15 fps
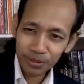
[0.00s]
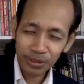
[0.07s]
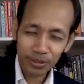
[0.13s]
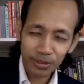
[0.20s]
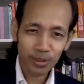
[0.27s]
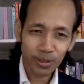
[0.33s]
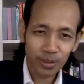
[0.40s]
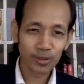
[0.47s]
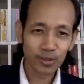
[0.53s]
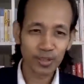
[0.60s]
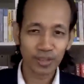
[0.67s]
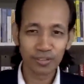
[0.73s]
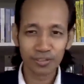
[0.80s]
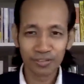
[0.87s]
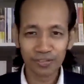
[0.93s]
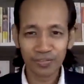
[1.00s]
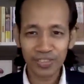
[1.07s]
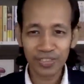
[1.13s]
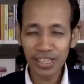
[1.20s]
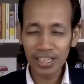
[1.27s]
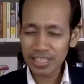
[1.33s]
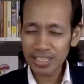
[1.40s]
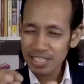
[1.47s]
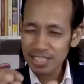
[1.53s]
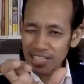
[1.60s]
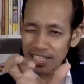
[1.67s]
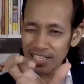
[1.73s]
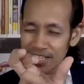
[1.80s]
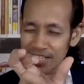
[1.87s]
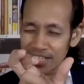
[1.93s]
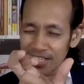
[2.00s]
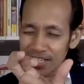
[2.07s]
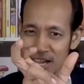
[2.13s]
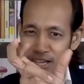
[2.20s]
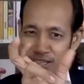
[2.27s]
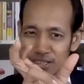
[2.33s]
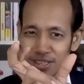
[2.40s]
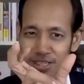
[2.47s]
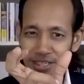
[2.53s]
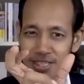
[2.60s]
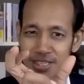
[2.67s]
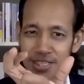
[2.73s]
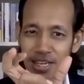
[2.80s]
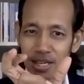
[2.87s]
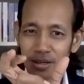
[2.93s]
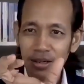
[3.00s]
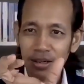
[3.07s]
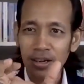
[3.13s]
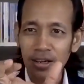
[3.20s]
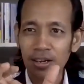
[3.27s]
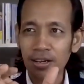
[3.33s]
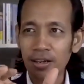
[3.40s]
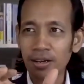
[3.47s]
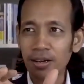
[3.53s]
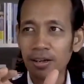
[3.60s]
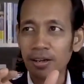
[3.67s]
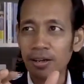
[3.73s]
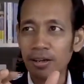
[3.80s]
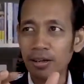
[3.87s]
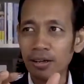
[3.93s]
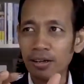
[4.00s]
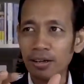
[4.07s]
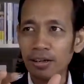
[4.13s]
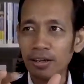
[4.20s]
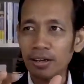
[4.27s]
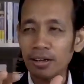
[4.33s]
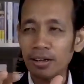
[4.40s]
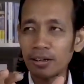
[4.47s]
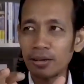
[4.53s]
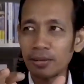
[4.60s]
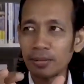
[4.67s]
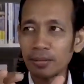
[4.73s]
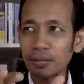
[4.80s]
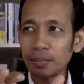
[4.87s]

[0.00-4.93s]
going to doze off. It's it's that it's that uh,